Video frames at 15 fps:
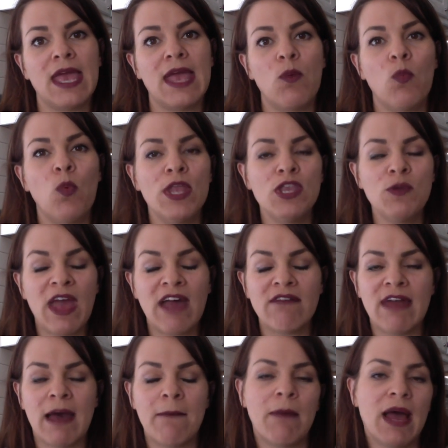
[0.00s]
When you
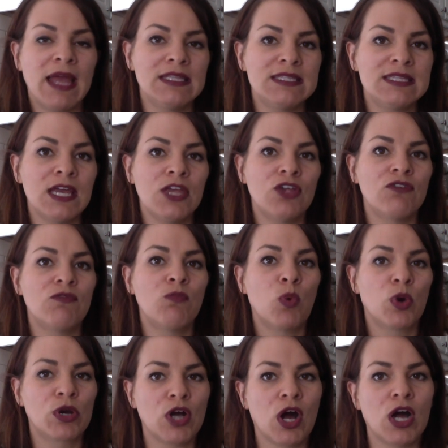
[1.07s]
have that mindset, you're
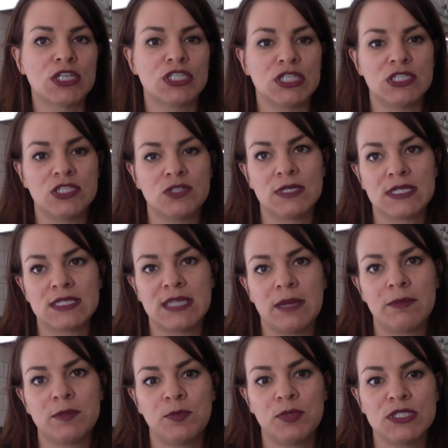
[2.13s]
more cautious to
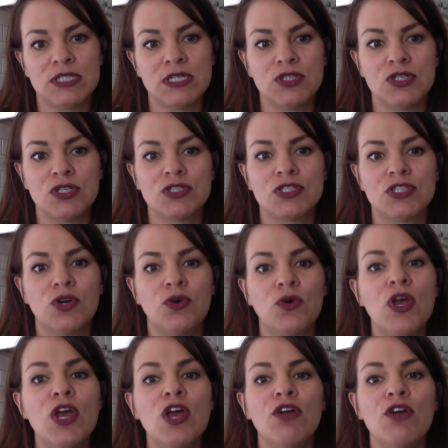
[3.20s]
accept procedures. So,
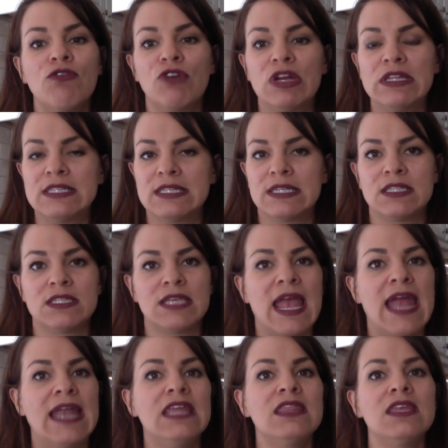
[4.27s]
for instance,
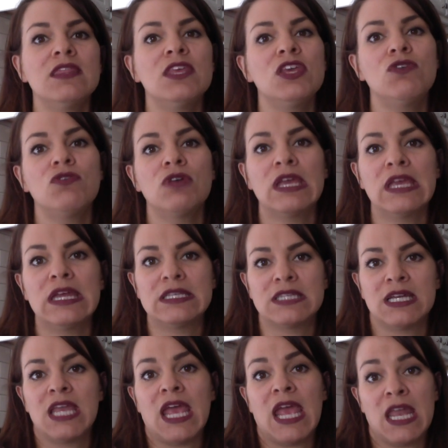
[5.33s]
anything that you can get
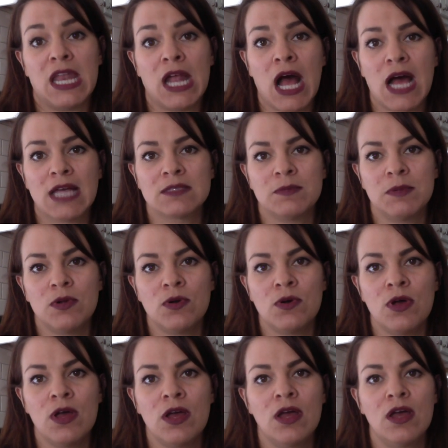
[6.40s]
done in a
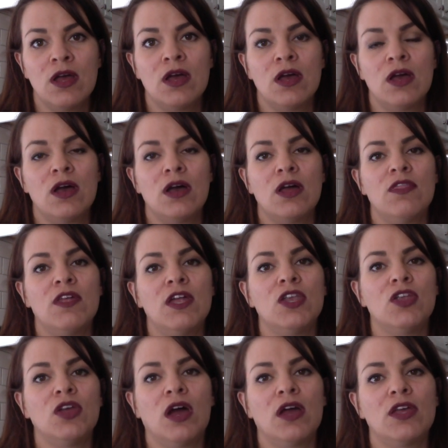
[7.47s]
hospital that
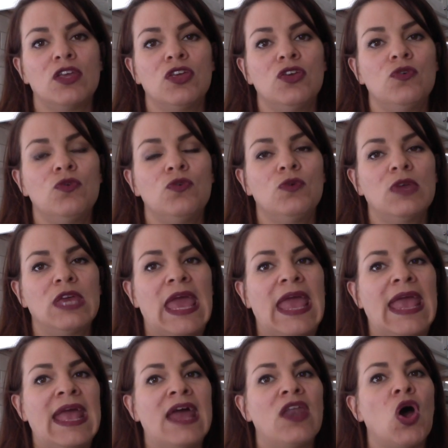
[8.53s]
you
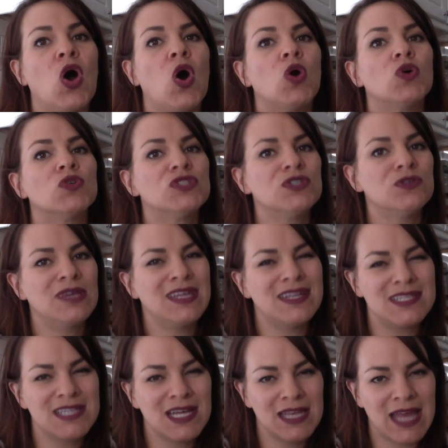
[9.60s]
can also
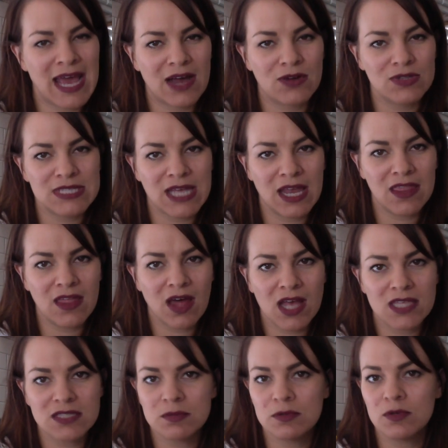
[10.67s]
get done outside of the
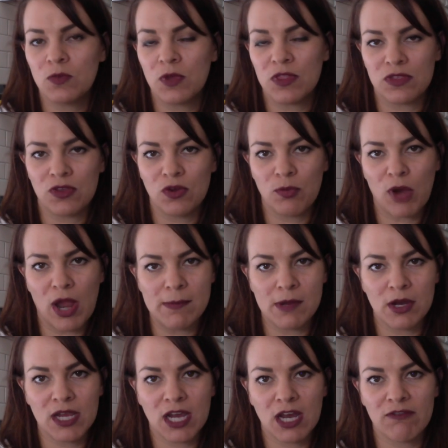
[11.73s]
hospital with your
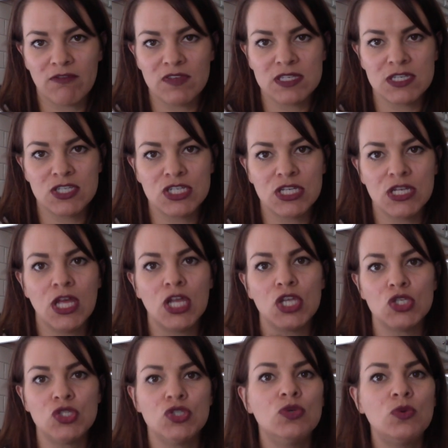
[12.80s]
primary care physician,
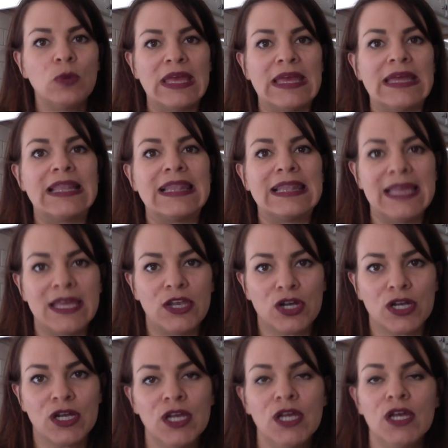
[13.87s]
do it later.